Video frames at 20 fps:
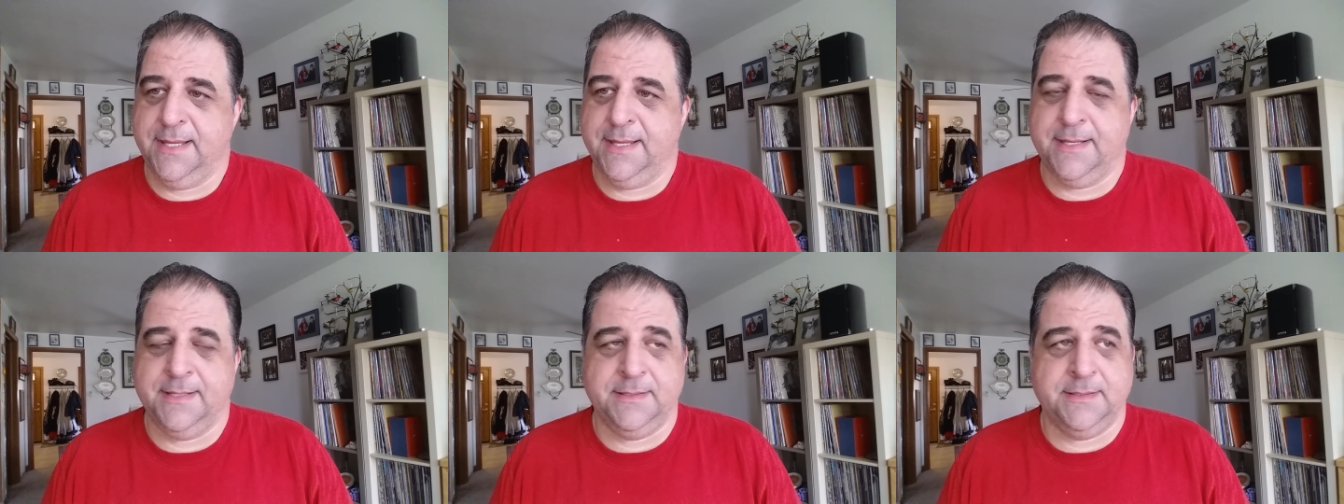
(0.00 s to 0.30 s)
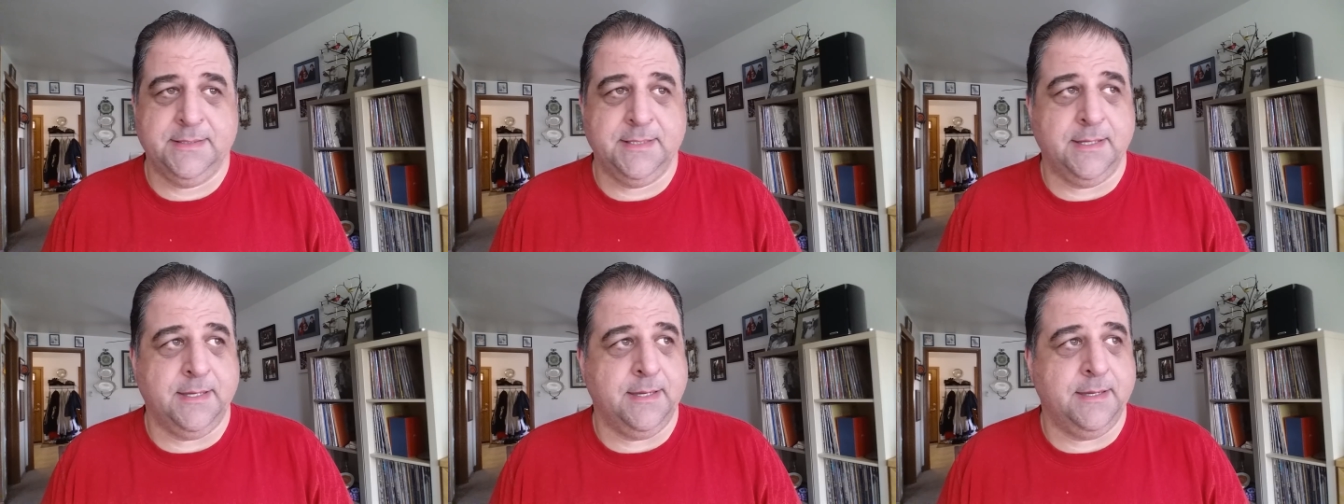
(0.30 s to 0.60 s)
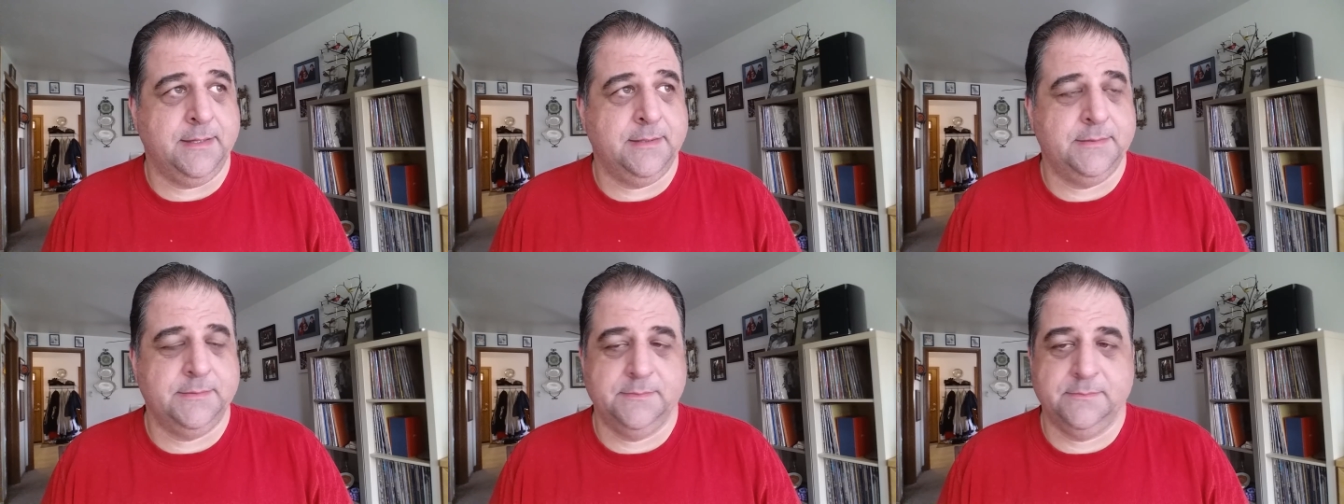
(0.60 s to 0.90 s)
and
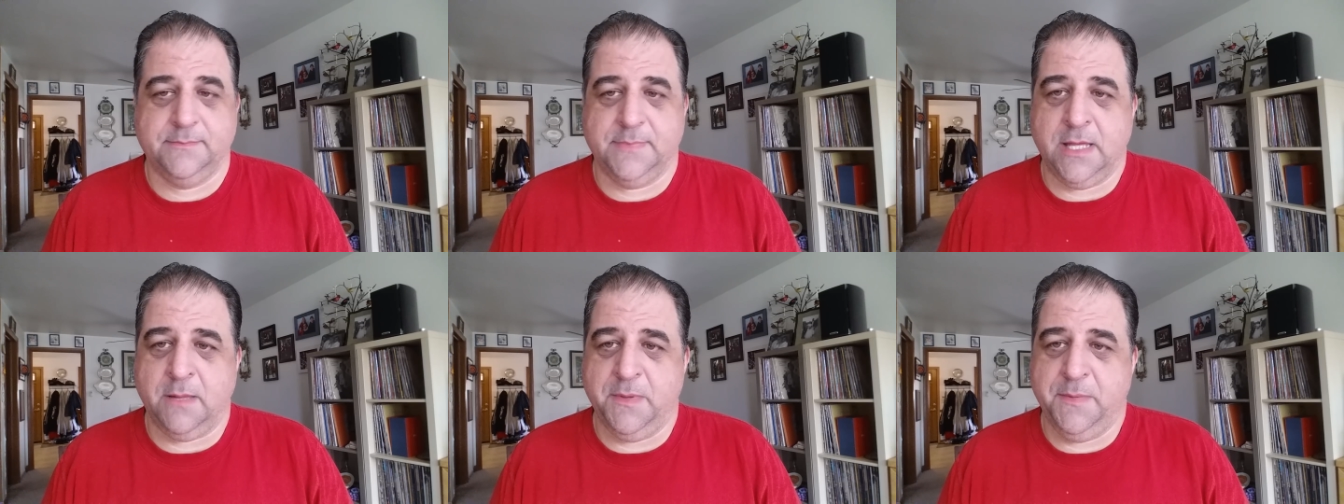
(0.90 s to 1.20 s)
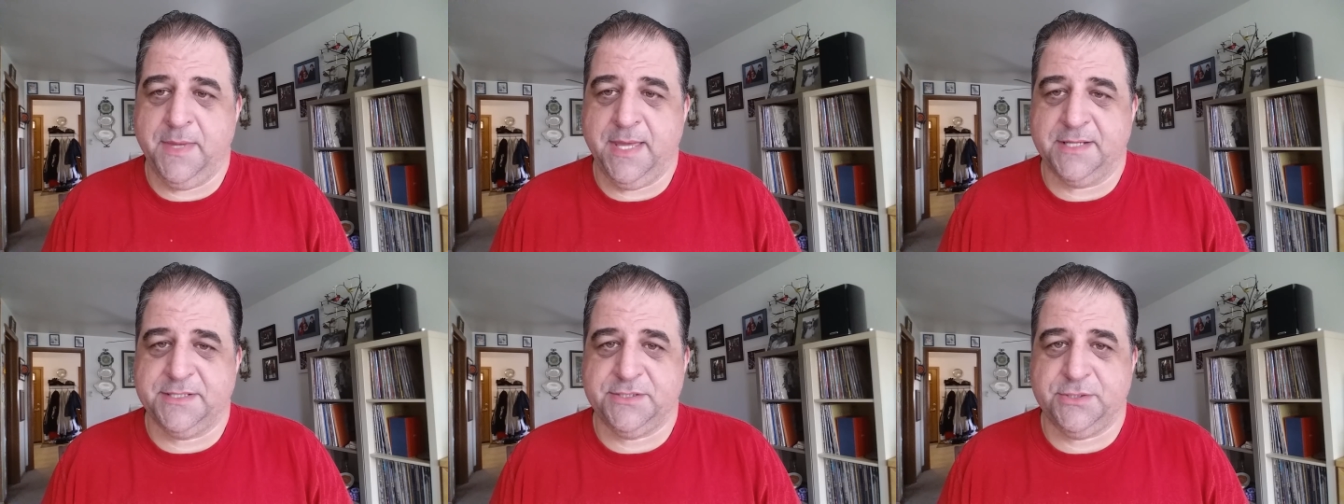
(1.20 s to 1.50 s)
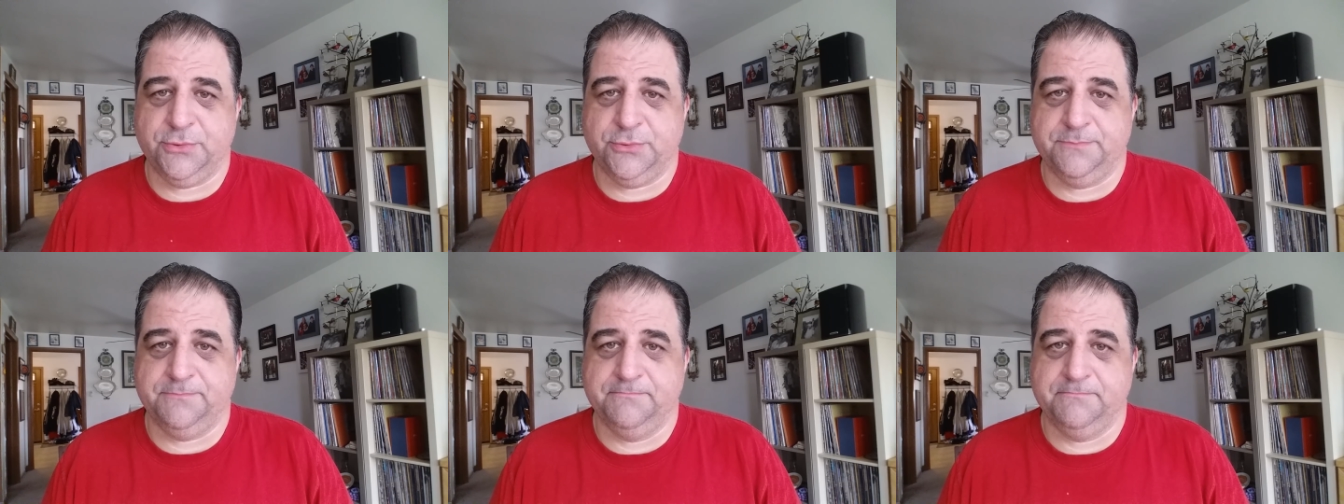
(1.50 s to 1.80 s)
uh, I'll be back
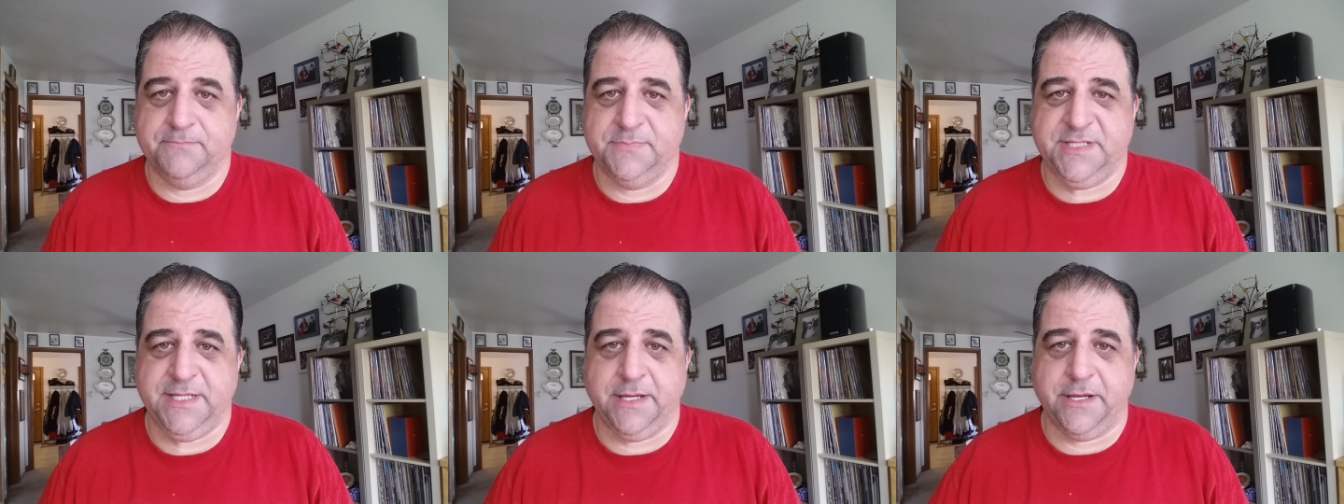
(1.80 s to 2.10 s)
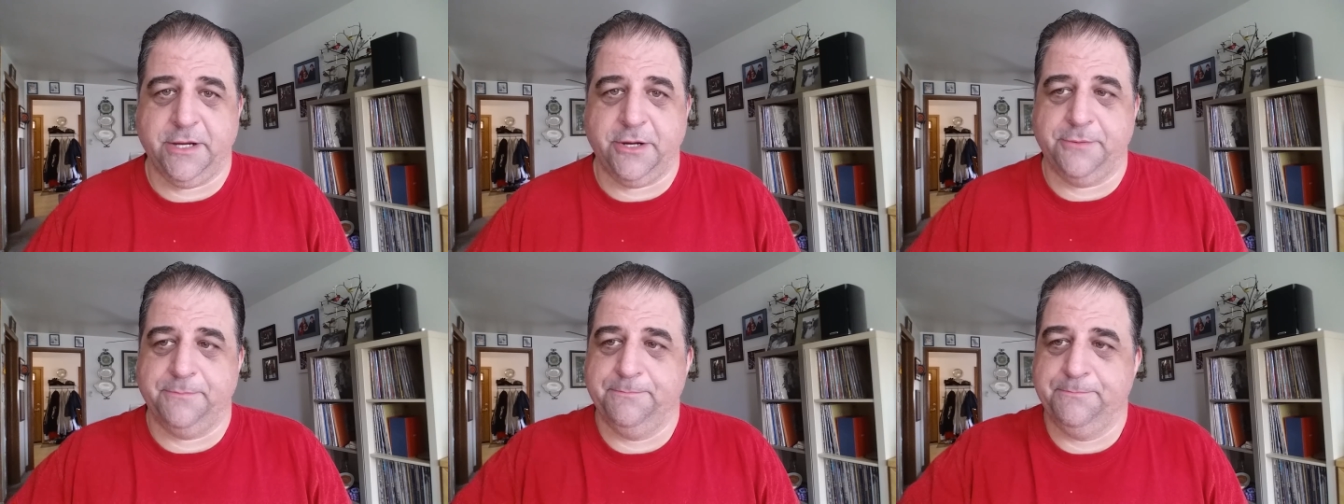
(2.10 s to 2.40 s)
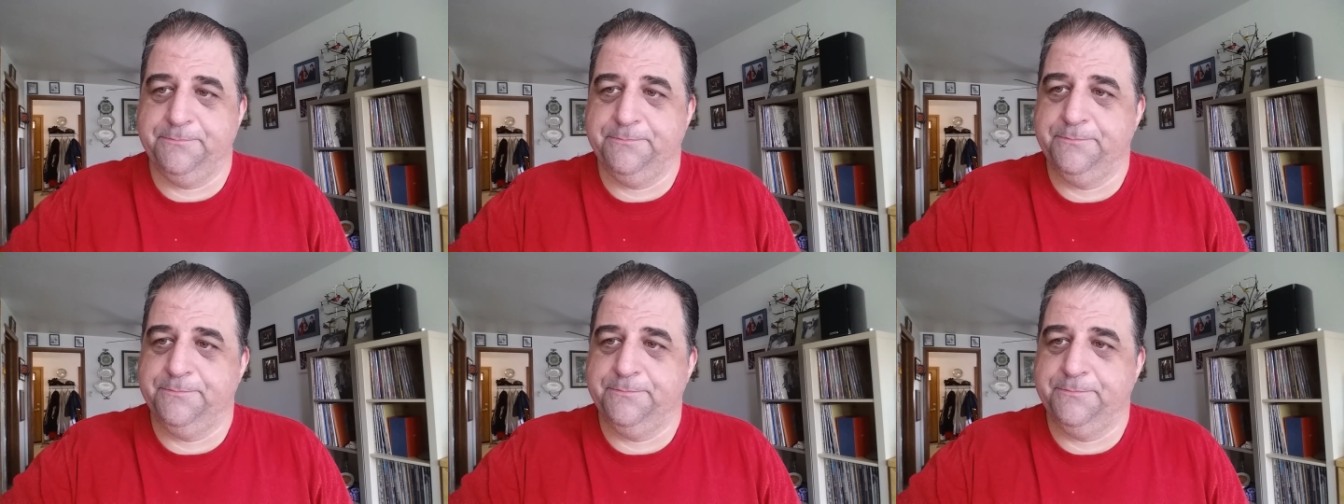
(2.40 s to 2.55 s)
soon. Take care.